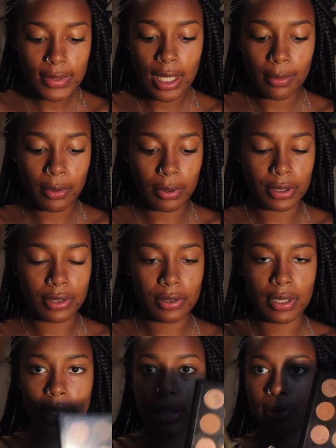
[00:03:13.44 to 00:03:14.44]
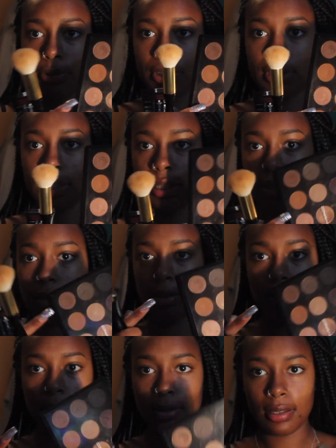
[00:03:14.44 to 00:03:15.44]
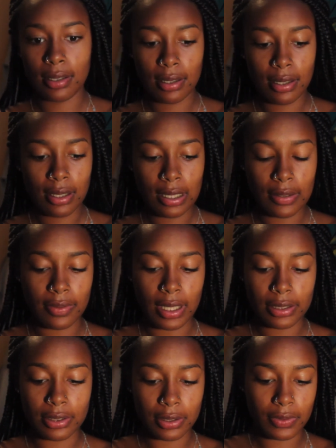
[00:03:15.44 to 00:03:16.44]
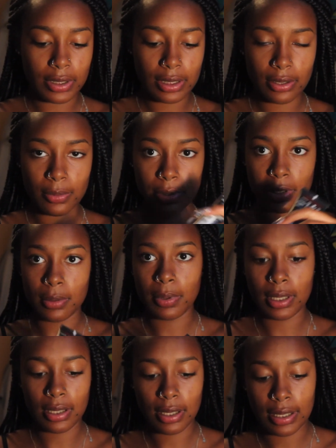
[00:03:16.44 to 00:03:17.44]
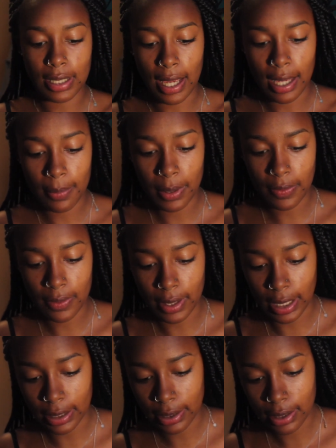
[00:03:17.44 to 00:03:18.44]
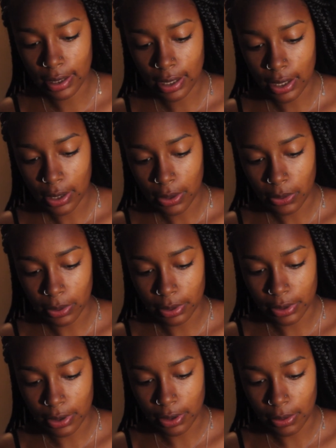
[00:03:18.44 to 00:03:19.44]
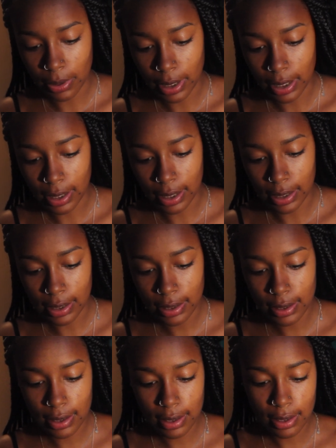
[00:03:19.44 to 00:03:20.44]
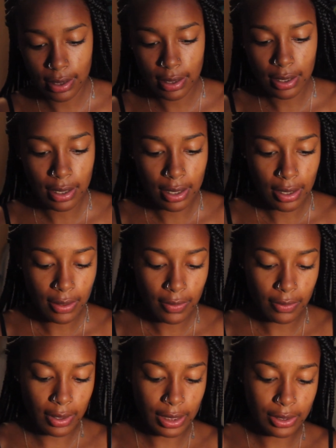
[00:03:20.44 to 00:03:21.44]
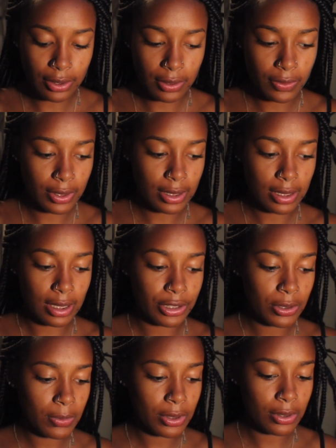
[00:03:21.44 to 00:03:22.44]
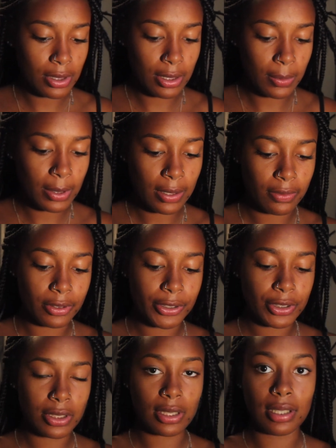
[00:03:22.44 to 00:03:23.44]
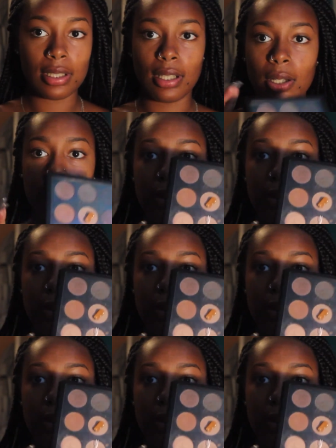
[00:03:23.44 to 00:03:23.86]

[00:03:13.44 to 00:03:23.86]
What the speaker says: I'm going to take it on just like a flat surface. So I'm just going to put a dab of that onto this flat surface, and I just want to use a little bit at first, and then I'll